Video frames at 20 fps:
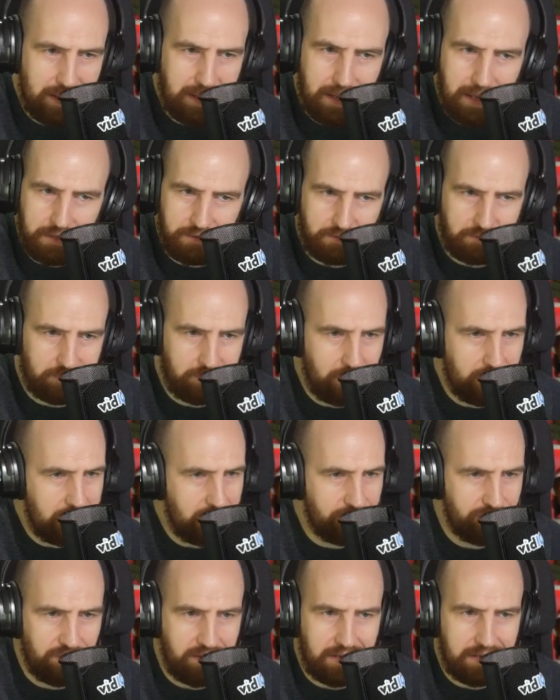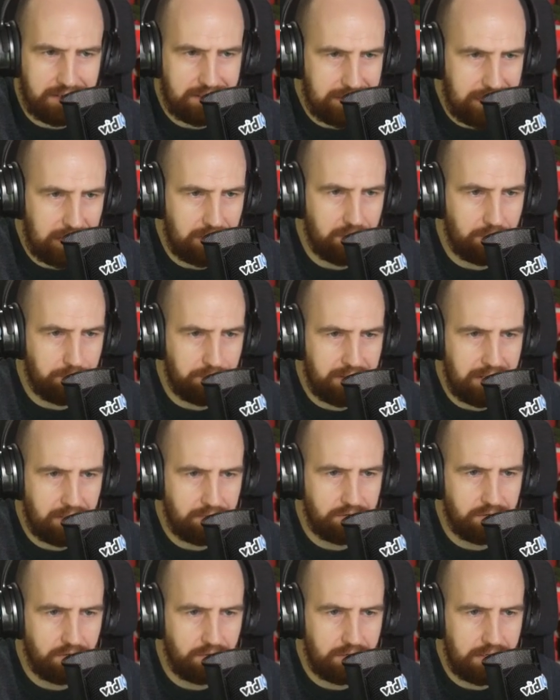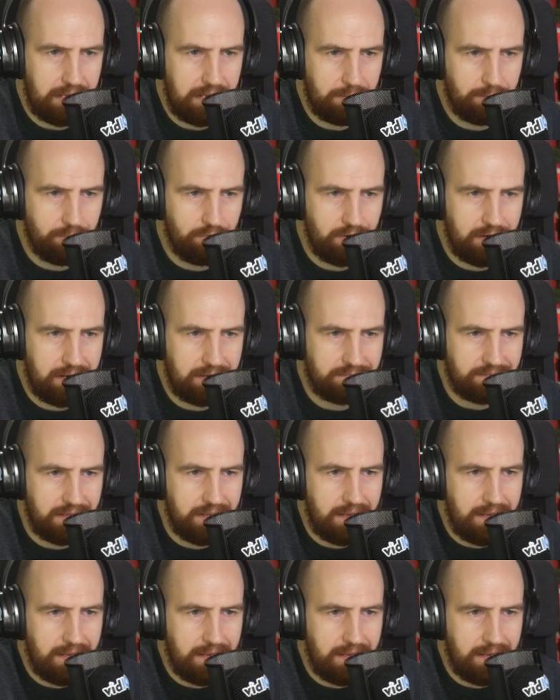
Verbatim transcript: I'm sorry if I cannot pronounce your name right,